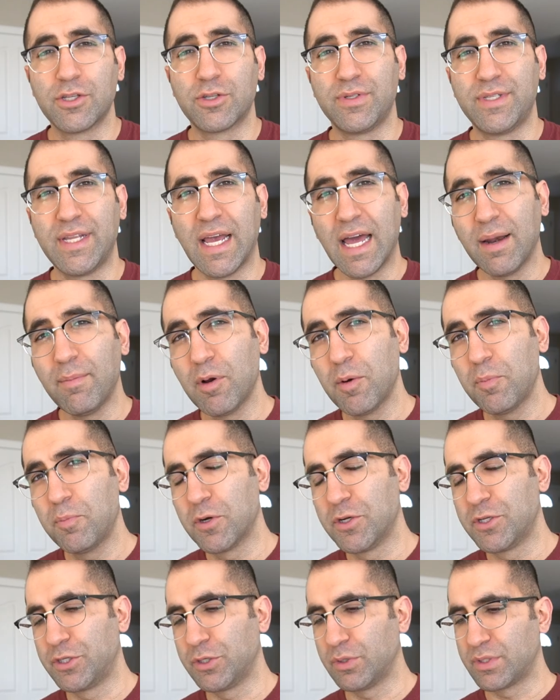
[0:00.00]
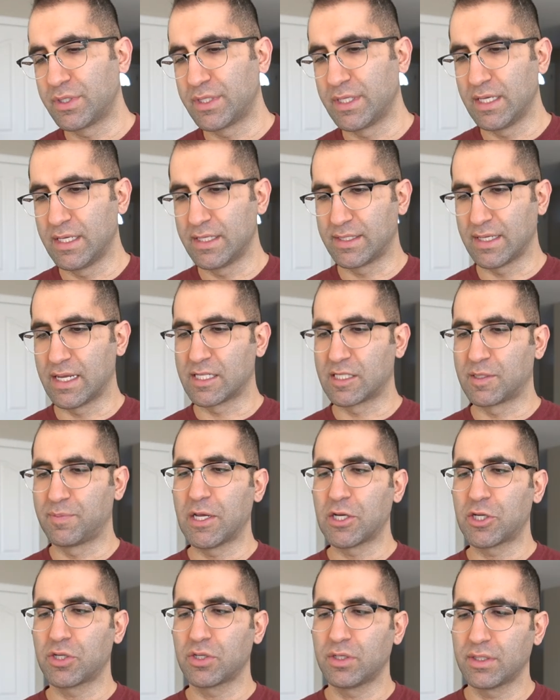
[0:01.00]
So Danimer produces a
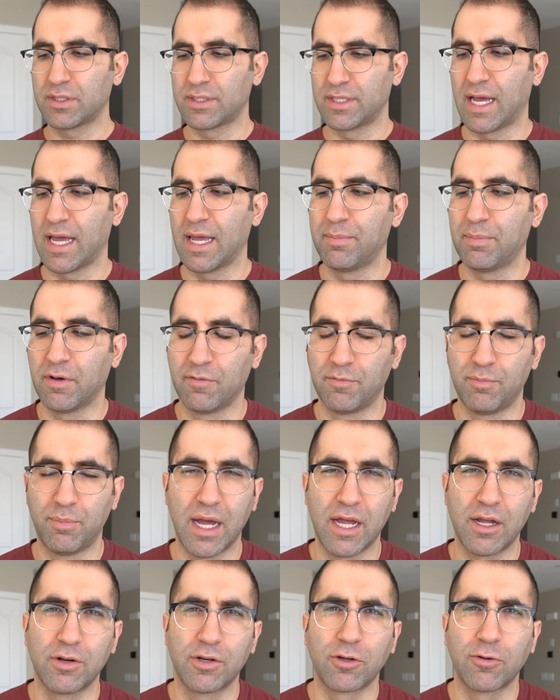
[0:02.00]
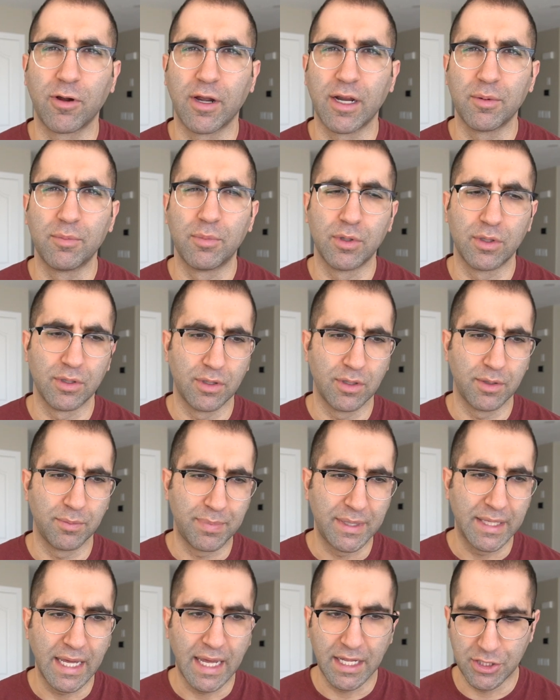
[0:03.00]
special type of biodegradable
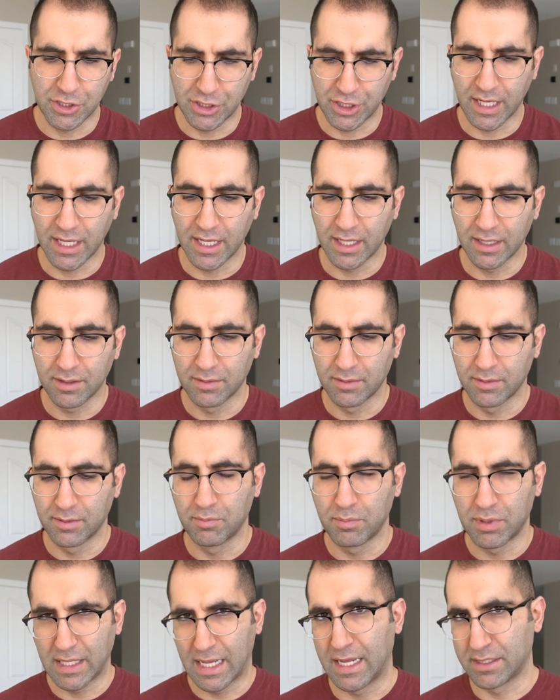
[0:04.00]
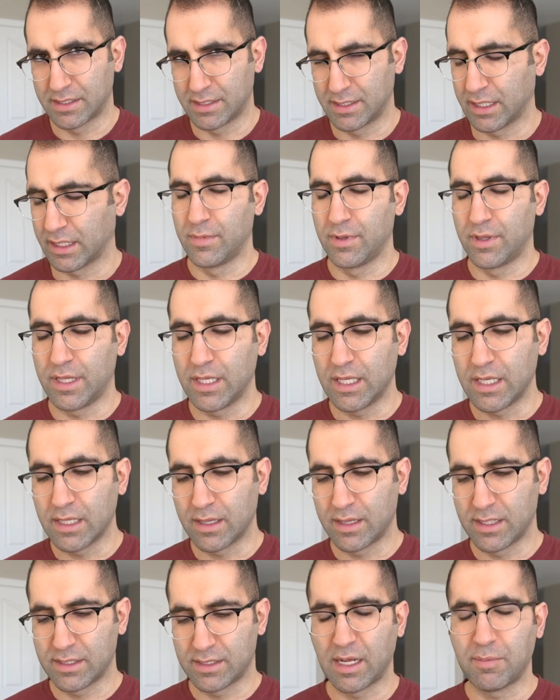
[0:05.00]
PHA plastic.
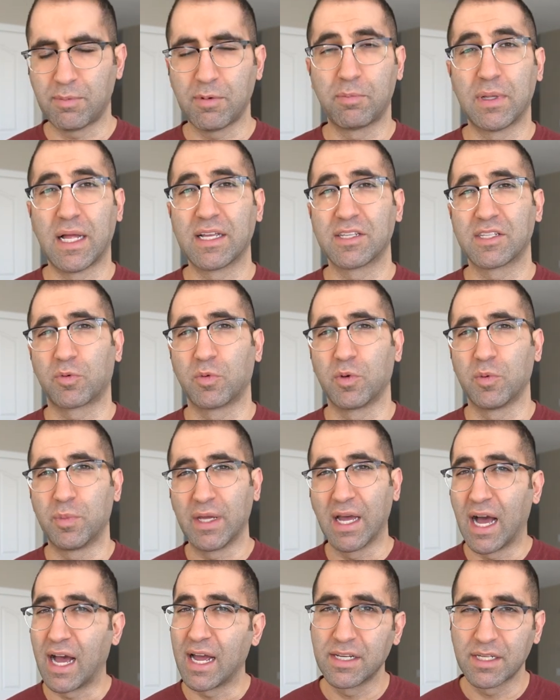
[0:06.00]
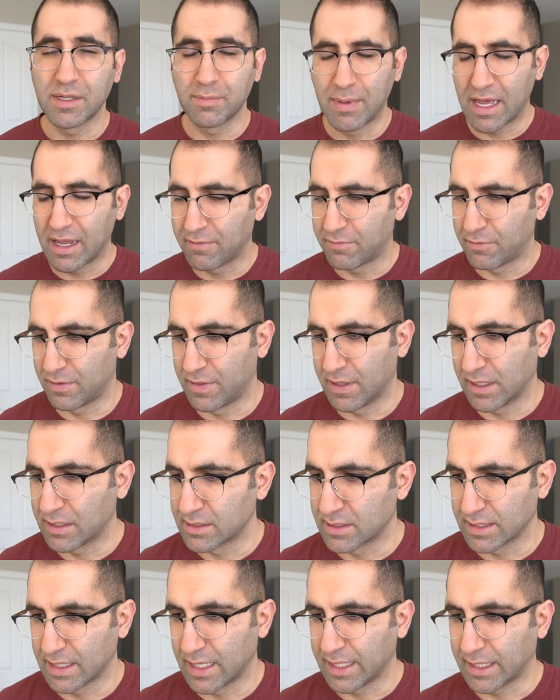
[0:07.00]
This type of plastic would be high in demand for
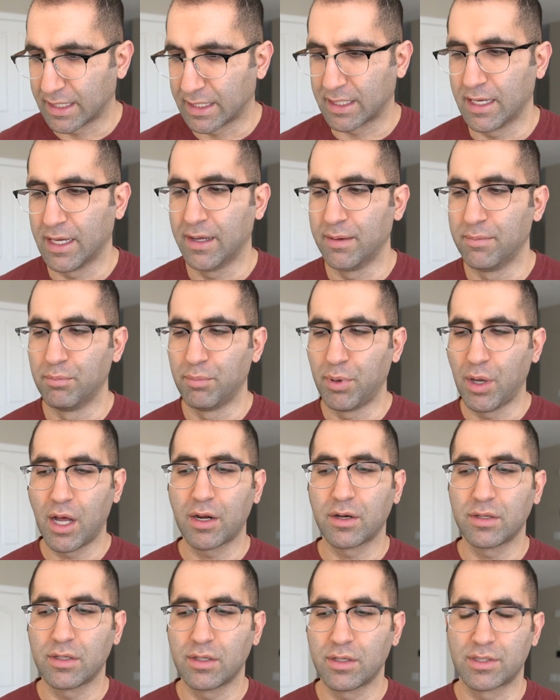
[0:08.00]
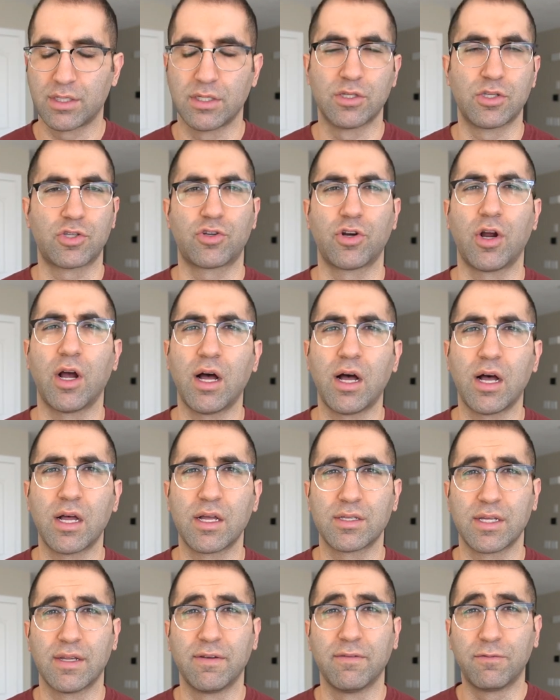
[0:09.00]
things like bottles and
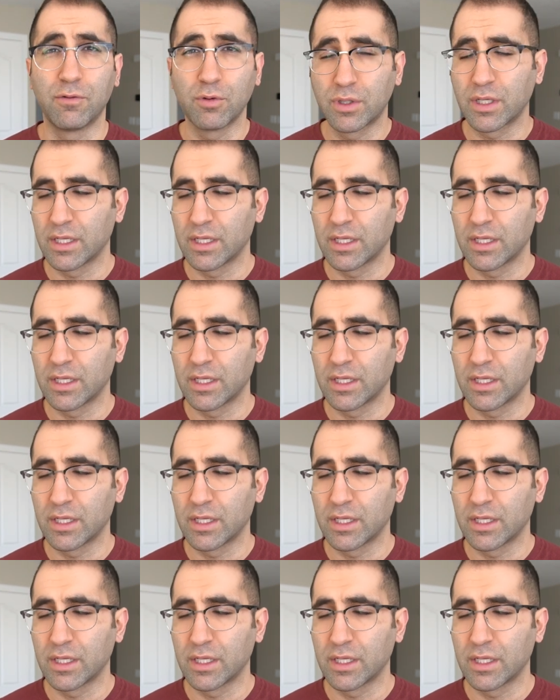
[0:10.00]
straws and food